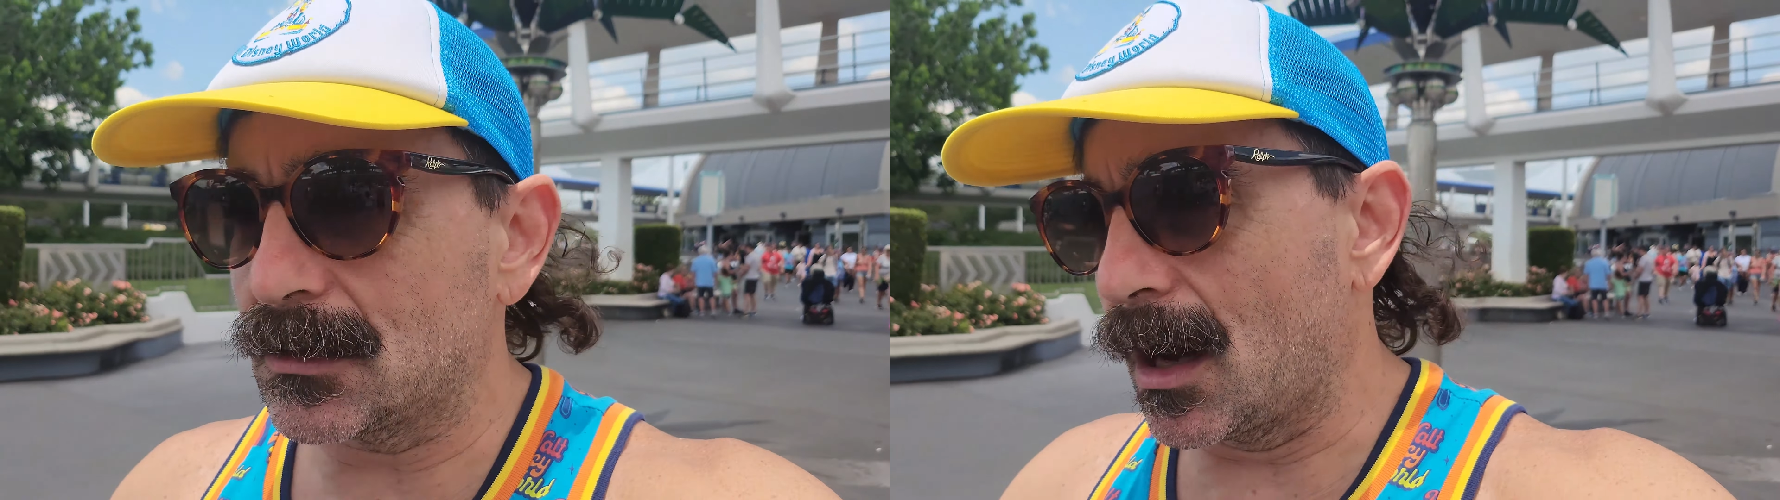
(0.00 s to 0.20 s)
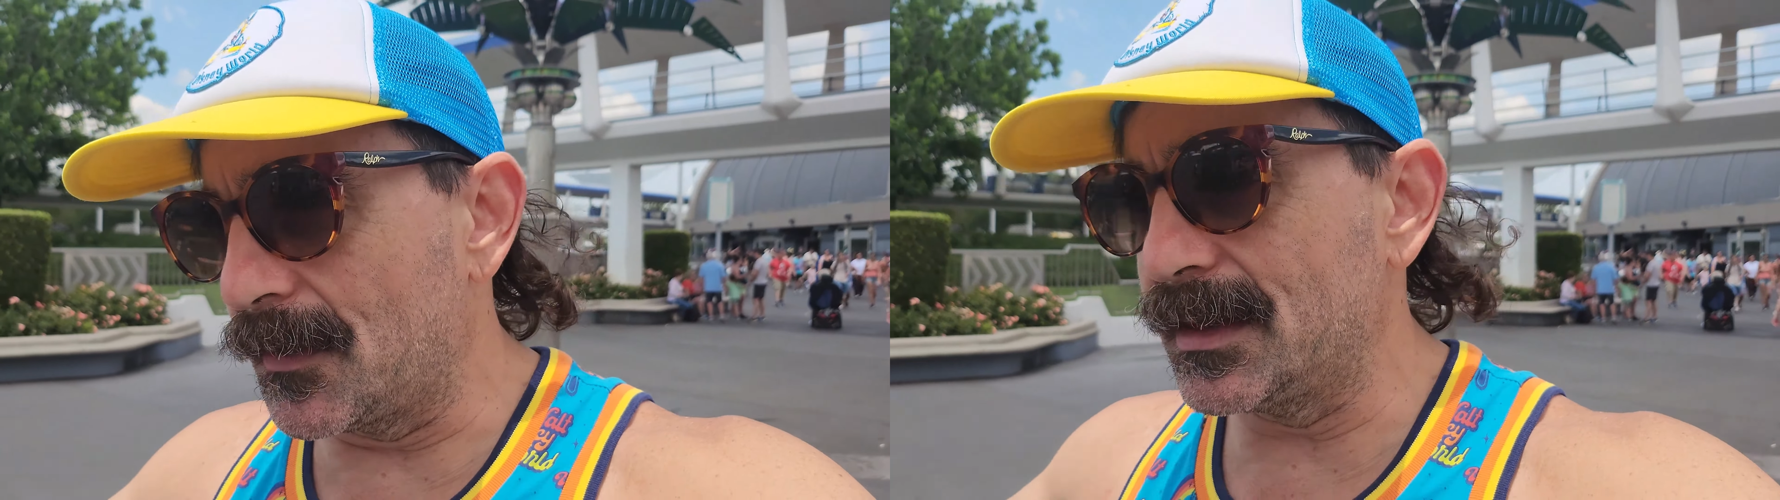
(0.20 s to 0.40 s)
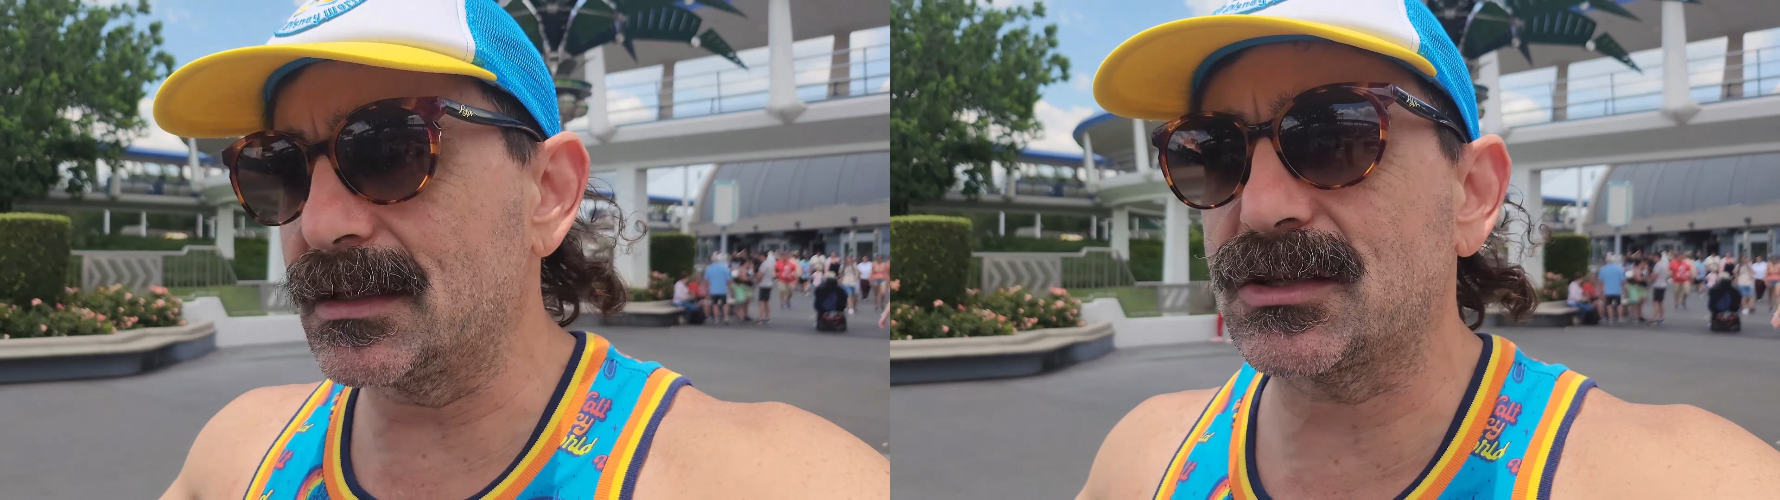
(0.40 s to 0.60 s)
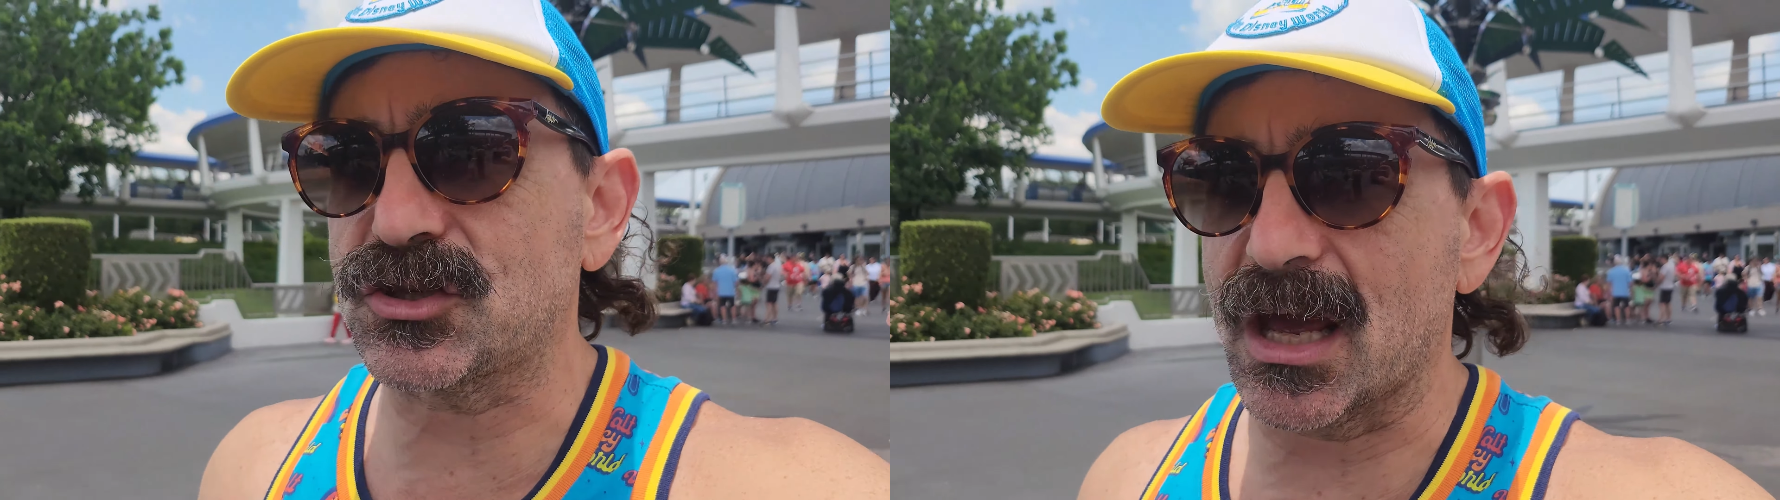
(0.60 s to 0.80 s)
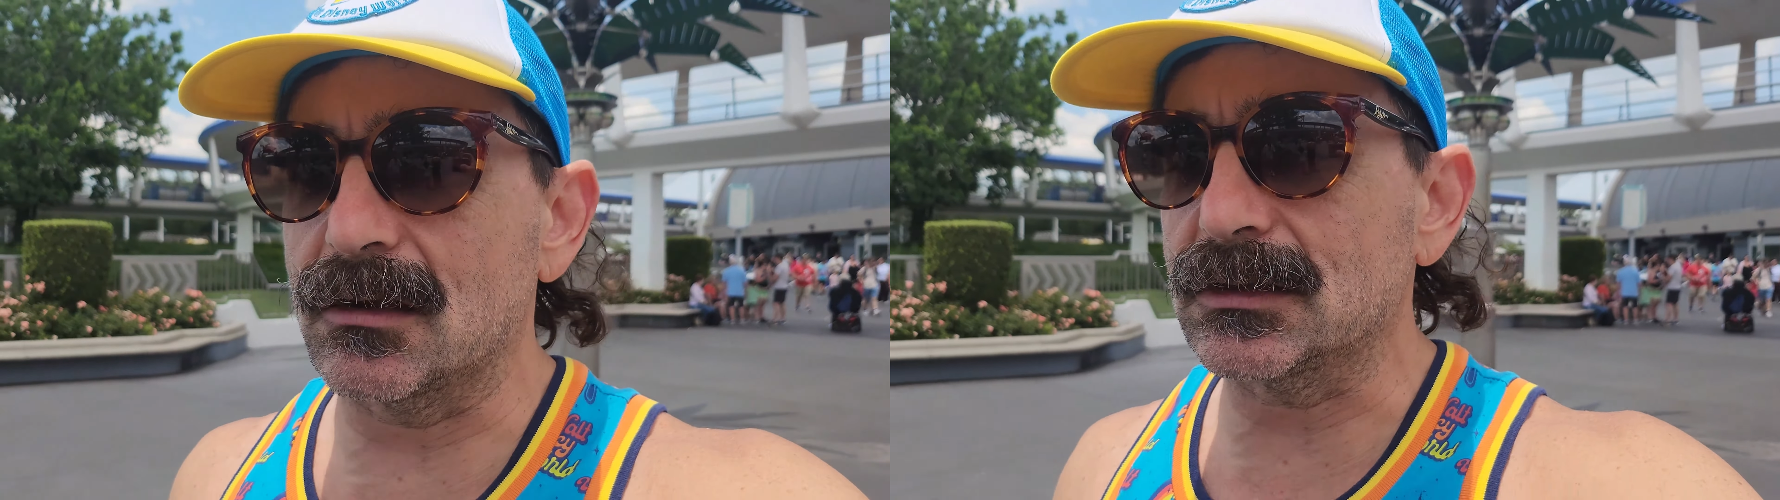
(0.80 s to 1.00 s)
on this
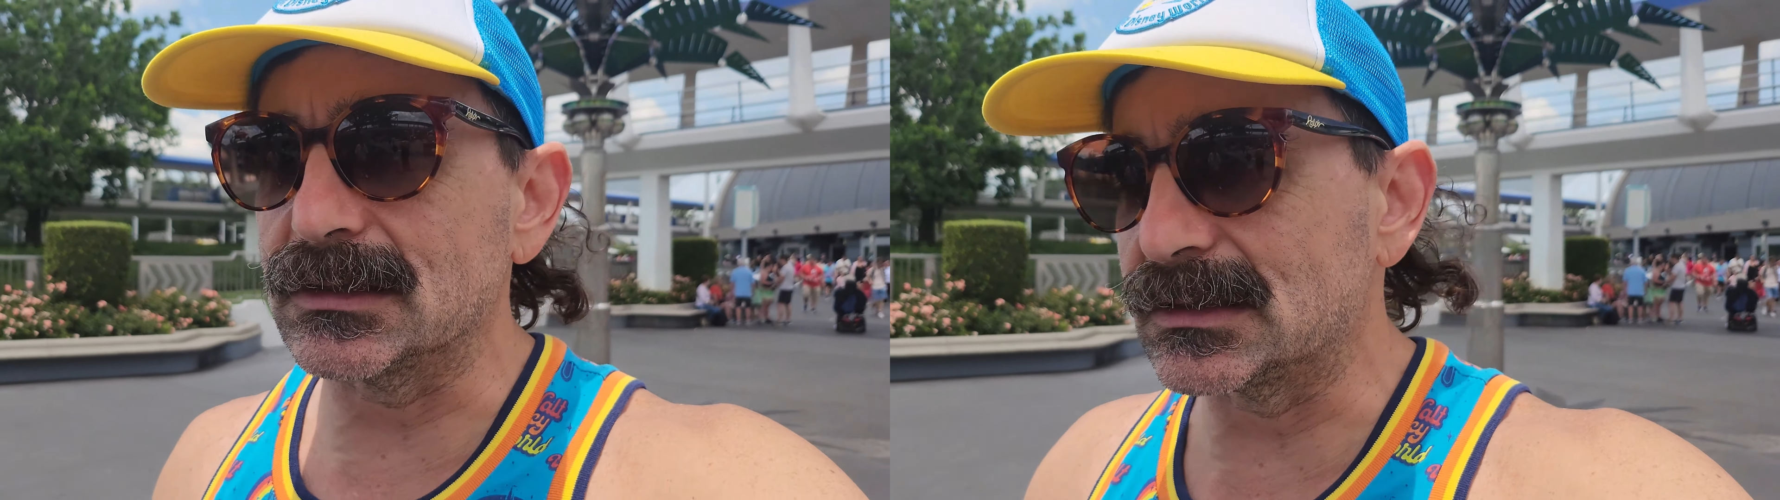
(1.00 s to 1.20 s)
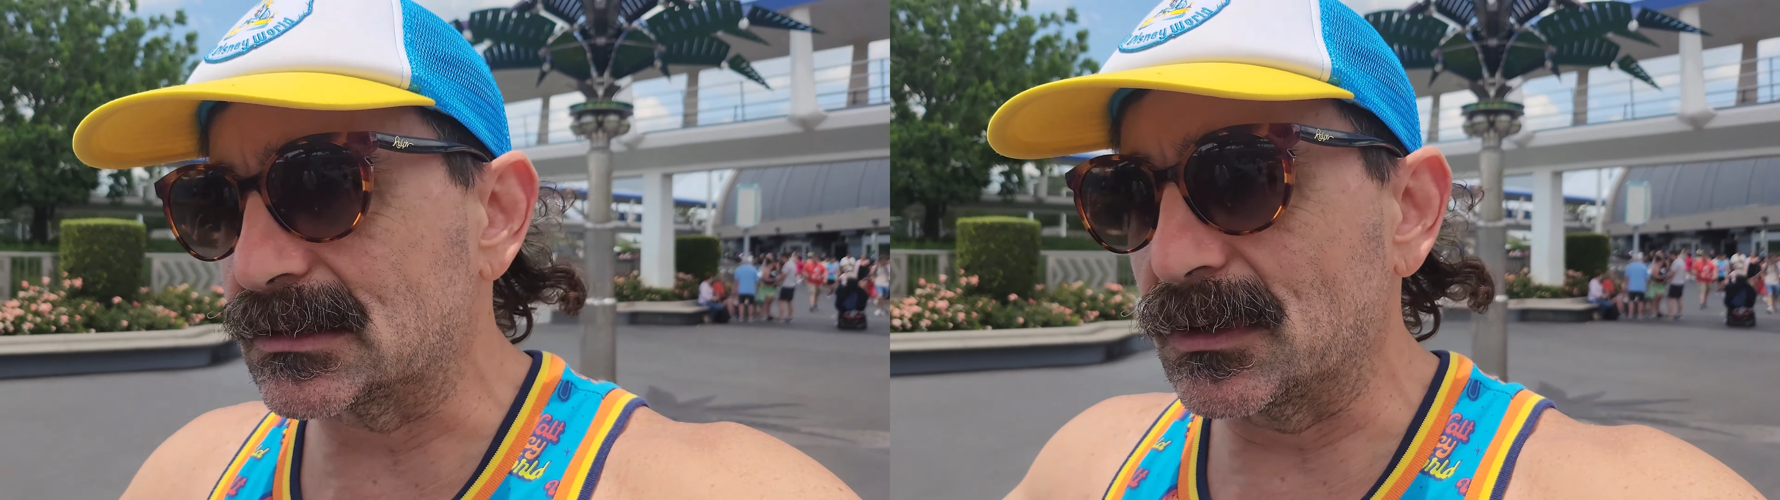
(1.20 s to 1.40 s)
channel, because,